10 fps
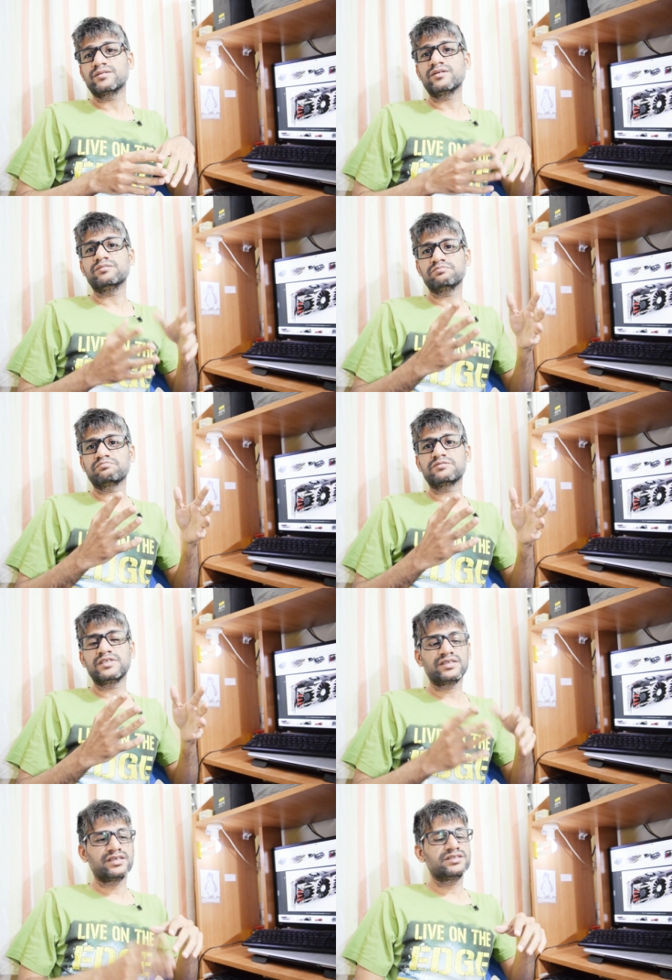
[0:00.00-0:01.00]
So
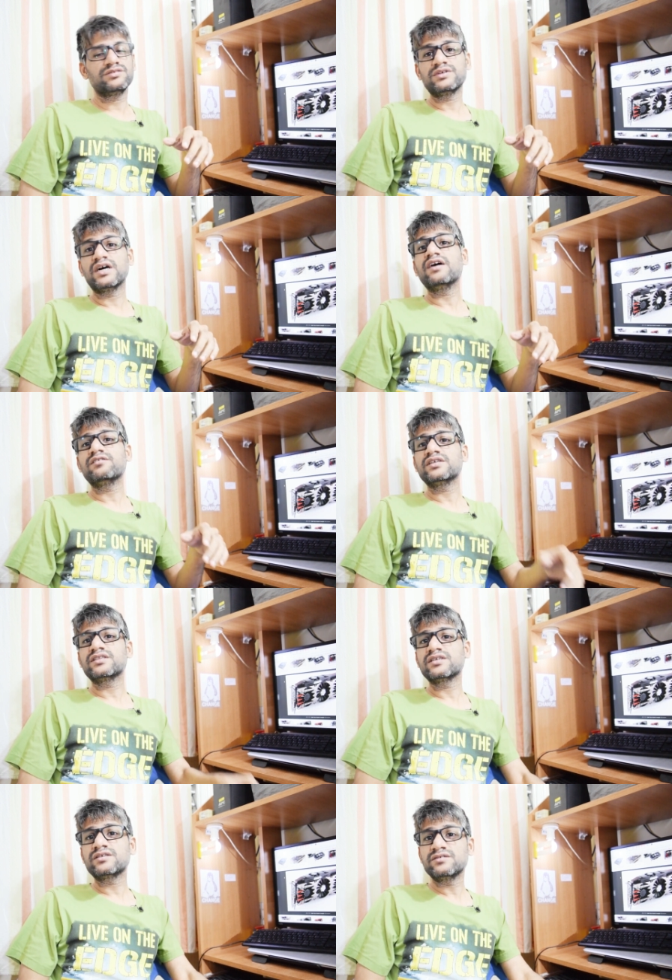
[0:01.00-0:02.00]
in case if you have
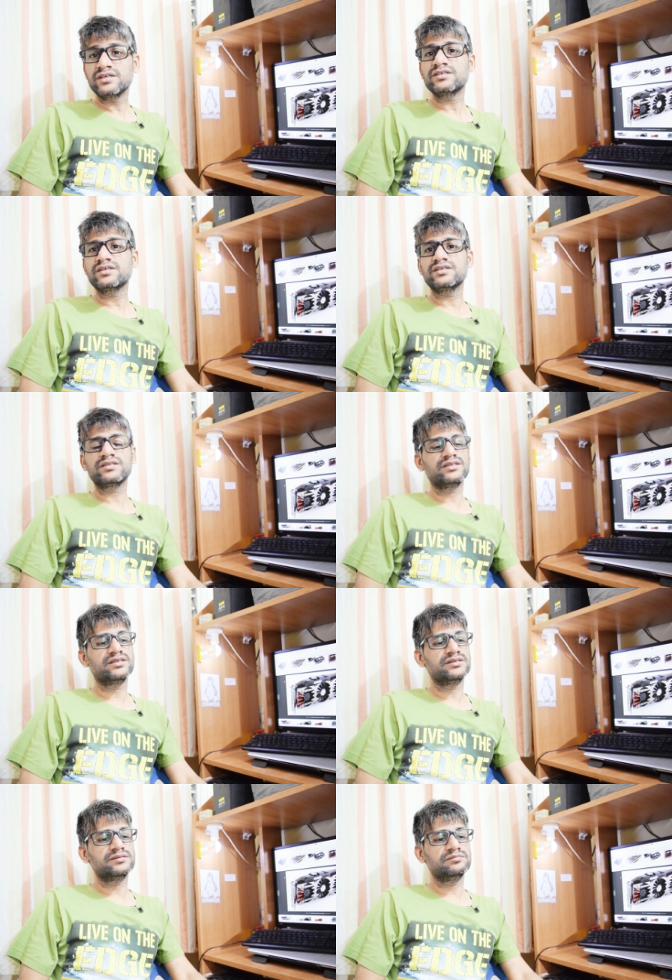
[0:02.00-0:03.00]
anything to discuss,
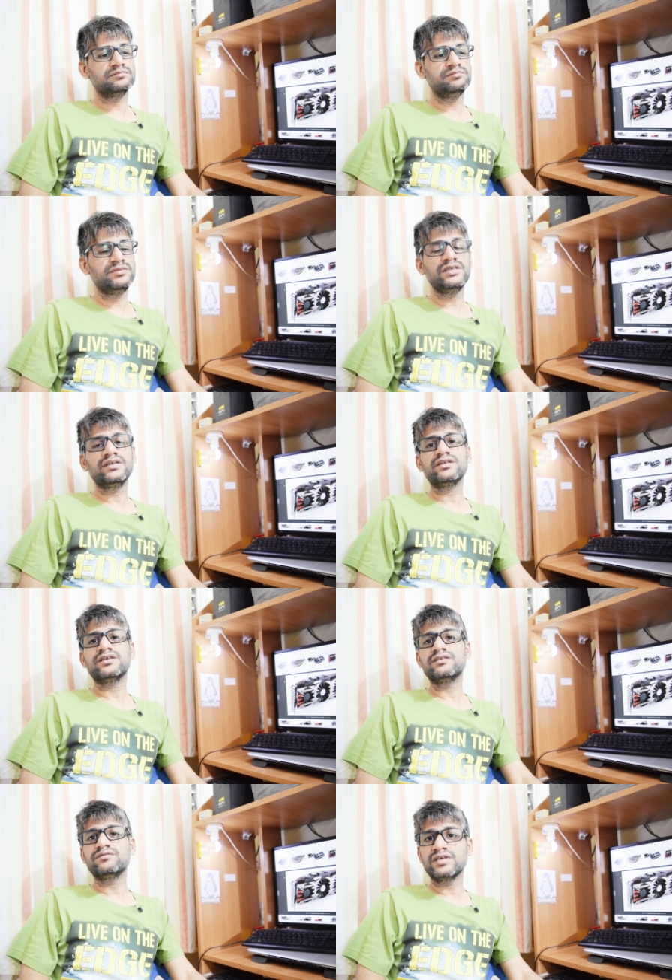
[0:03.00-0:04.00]
uh, be in
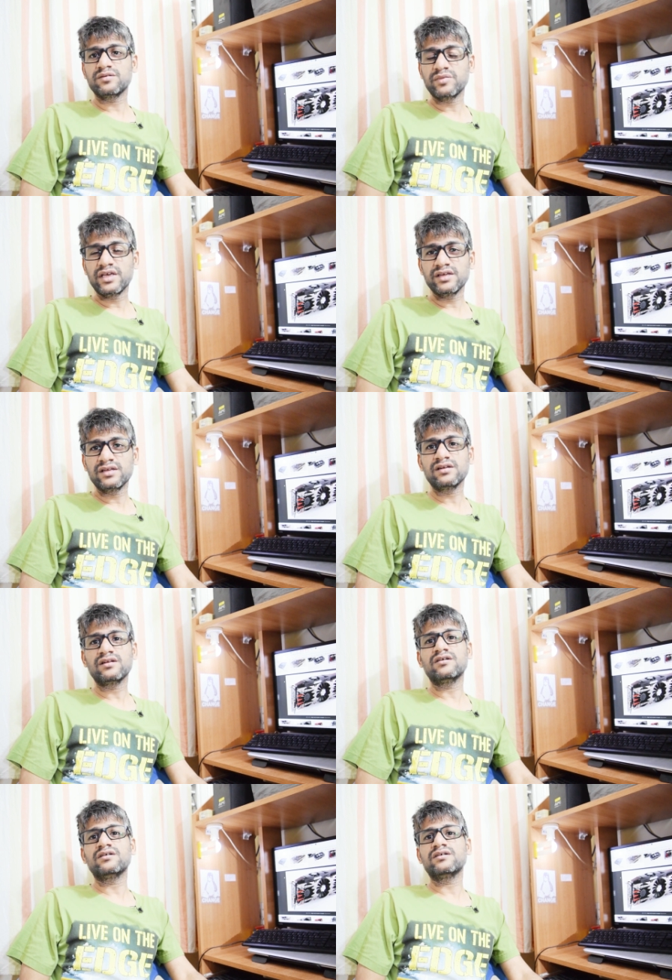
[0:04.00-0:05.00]
touch via mail
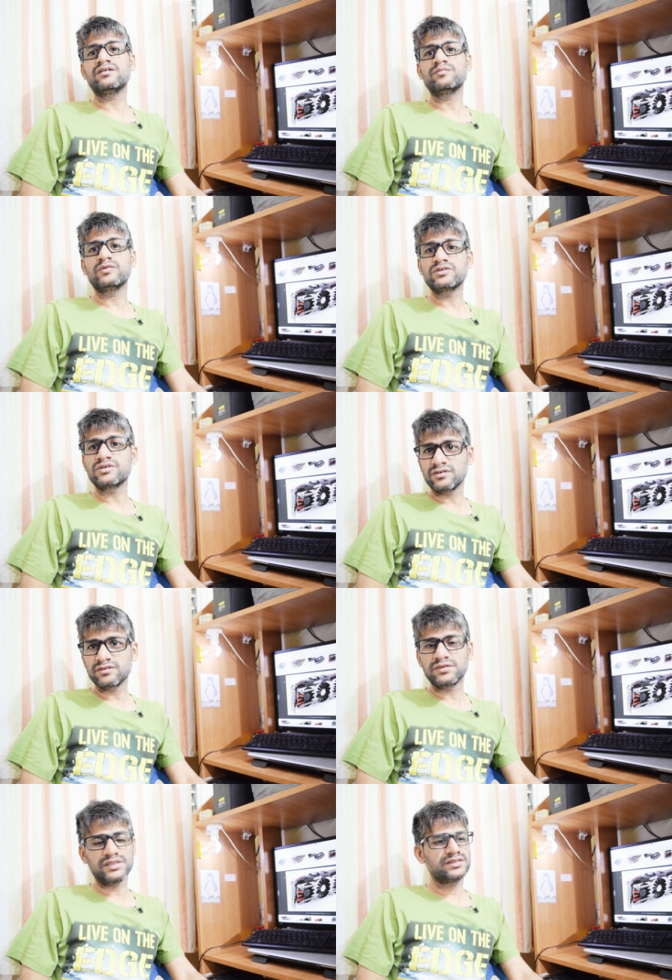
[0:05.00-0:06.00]
or post your
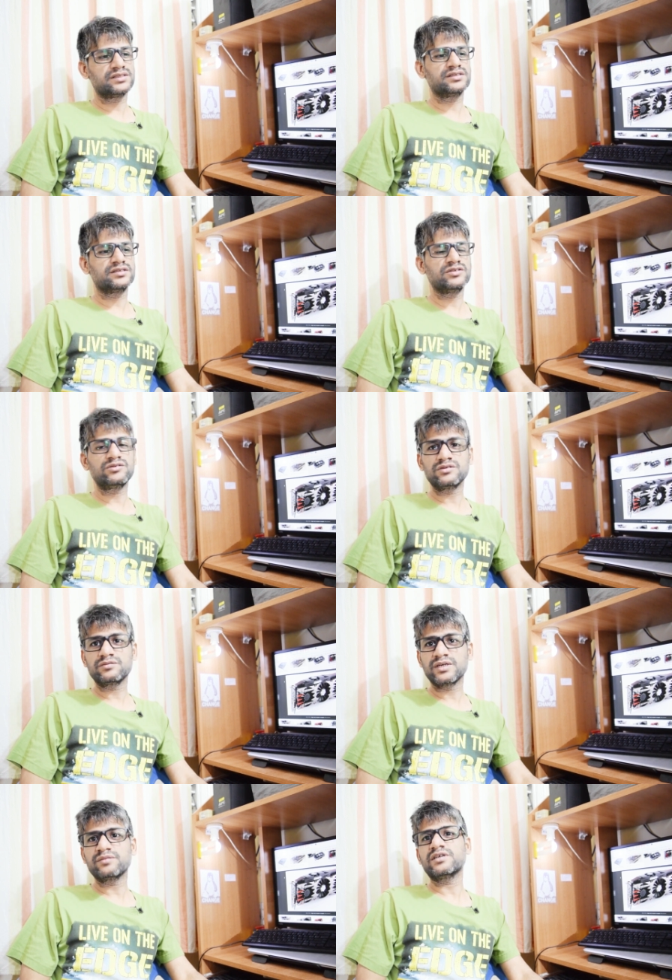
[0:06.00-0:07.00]
queries in uh,
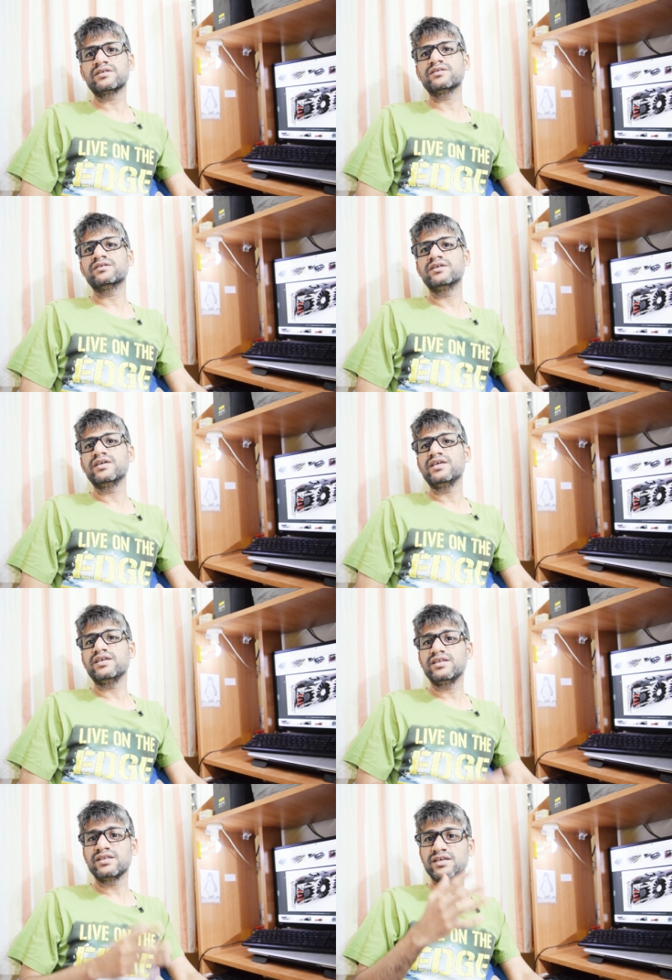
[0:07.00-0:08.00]
YouTube comments. Uh,
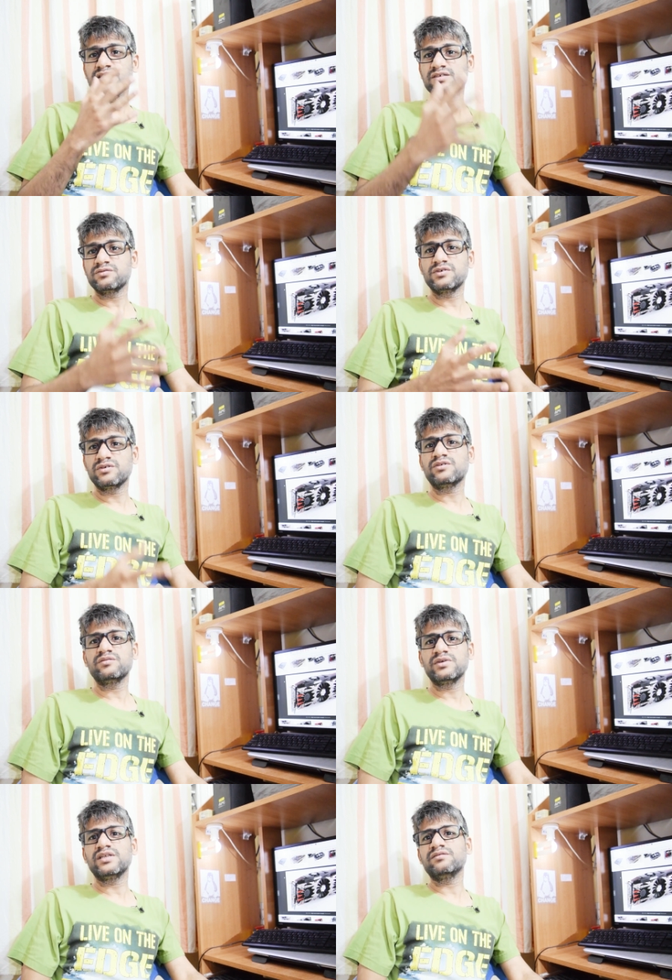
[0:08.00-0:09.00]
in case if you
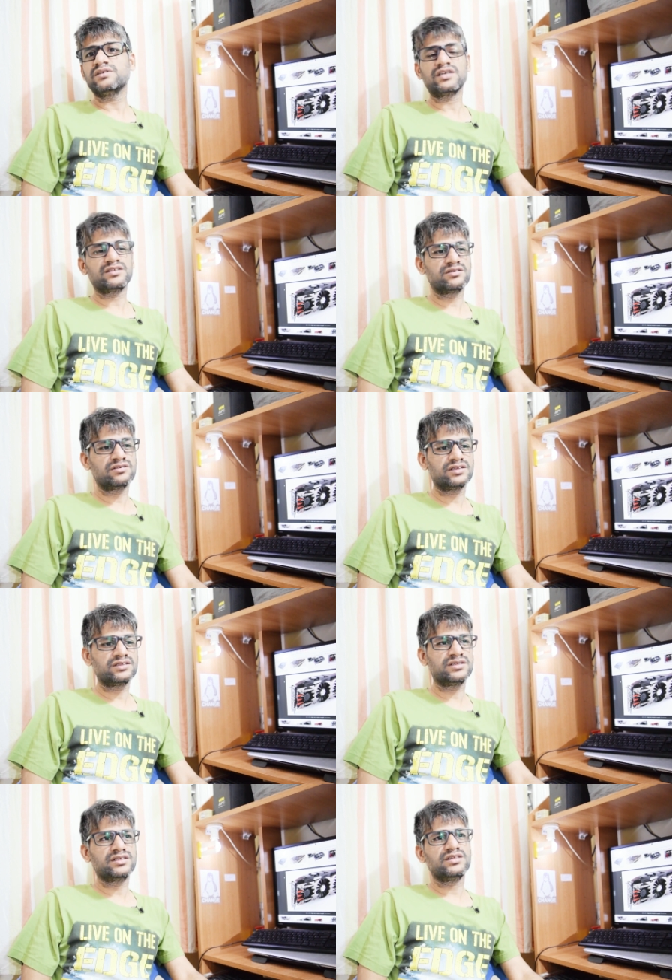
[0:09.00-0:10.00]
don't believe in
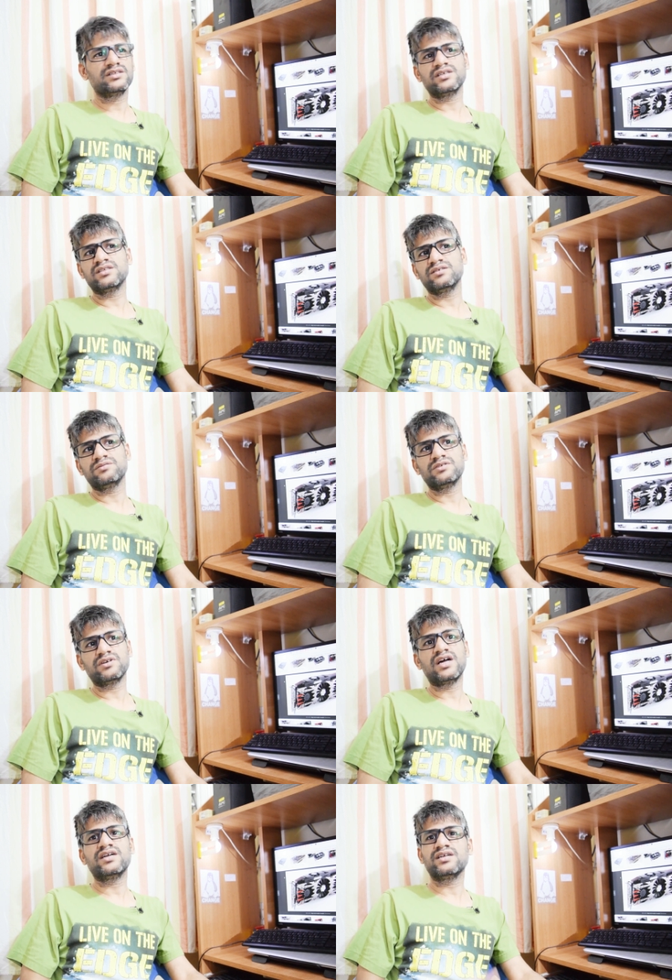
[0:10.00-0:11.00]
astrology, in case if you
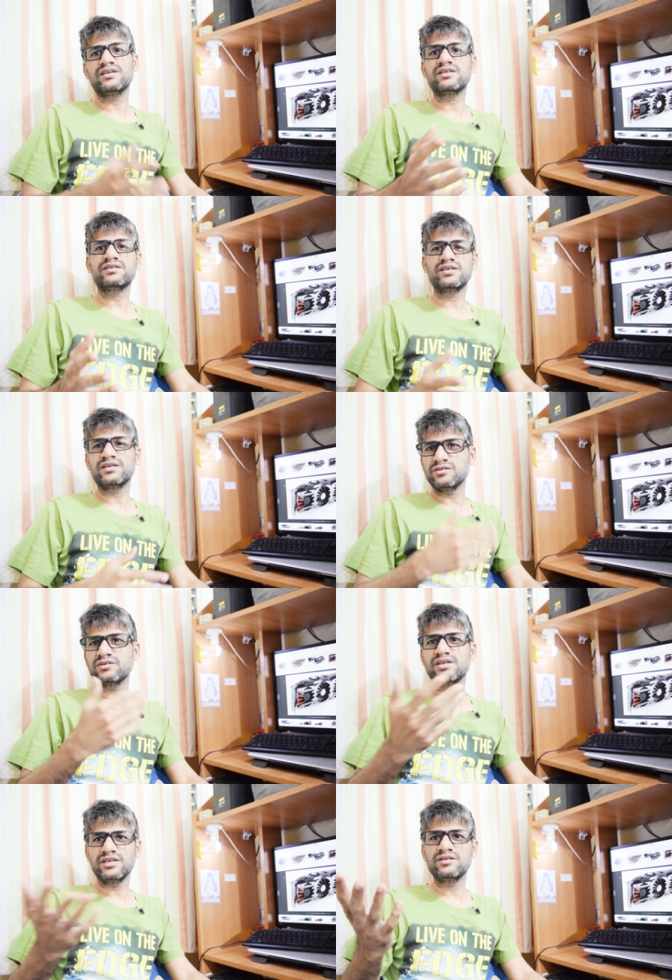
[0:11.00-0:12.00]
can't understand, you
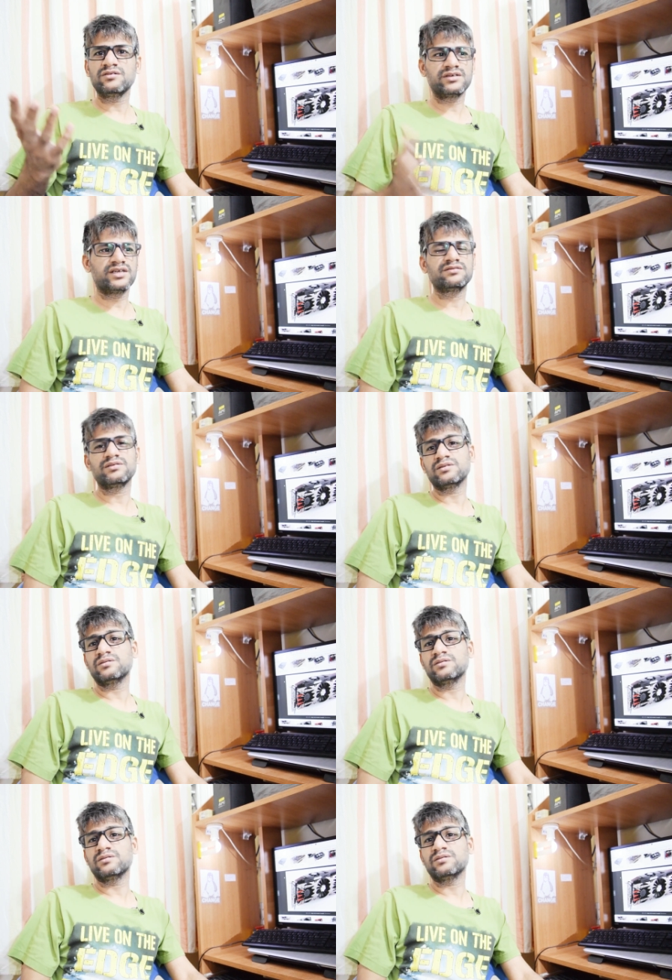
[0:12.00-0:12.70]
can ignore as well.